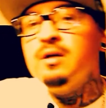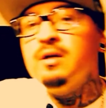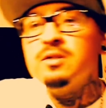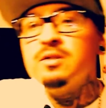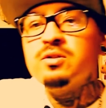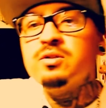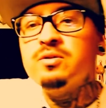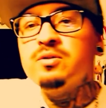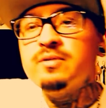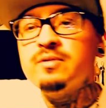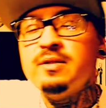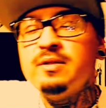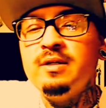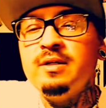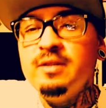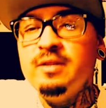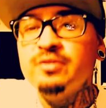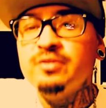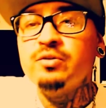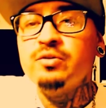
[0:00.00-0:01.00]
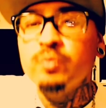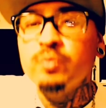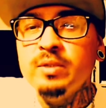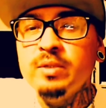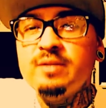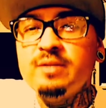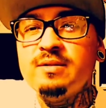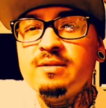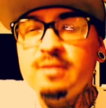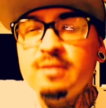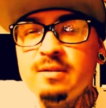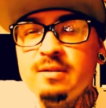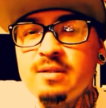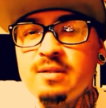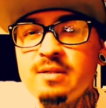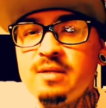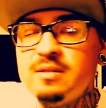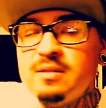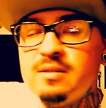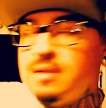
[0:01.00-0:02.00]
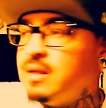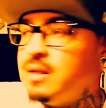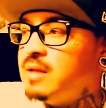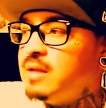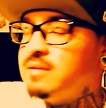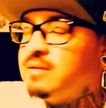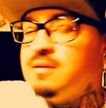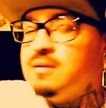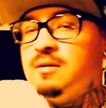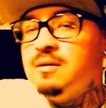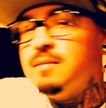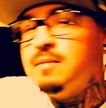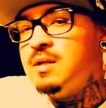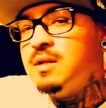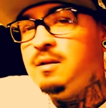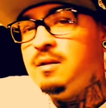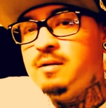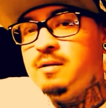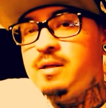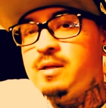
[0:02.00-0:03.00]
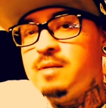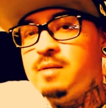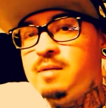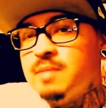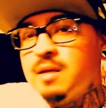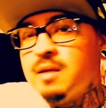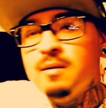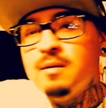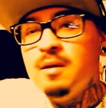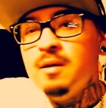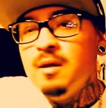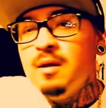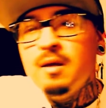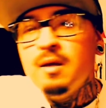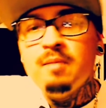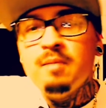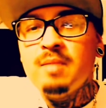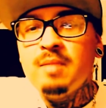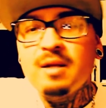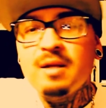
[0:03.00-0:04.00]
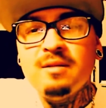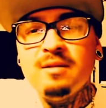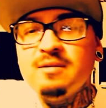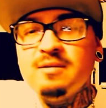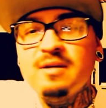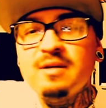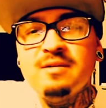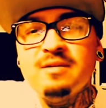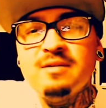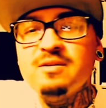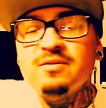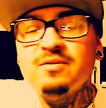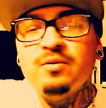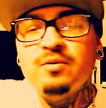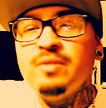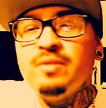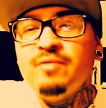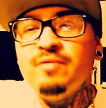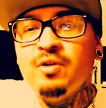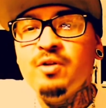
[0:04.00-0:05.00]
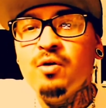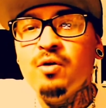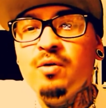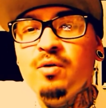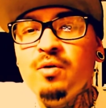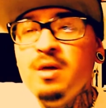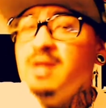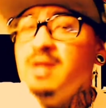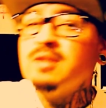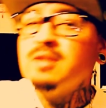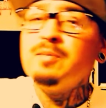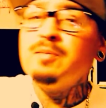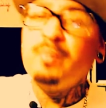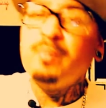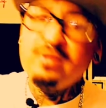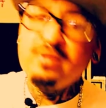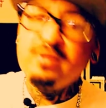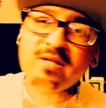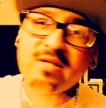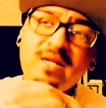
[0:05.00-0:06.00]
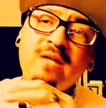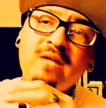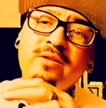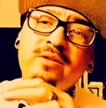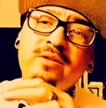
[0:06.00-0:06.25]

of youngsters in the streets these days, and I see them and I look at them like, man, these guys just don't even know. To pretend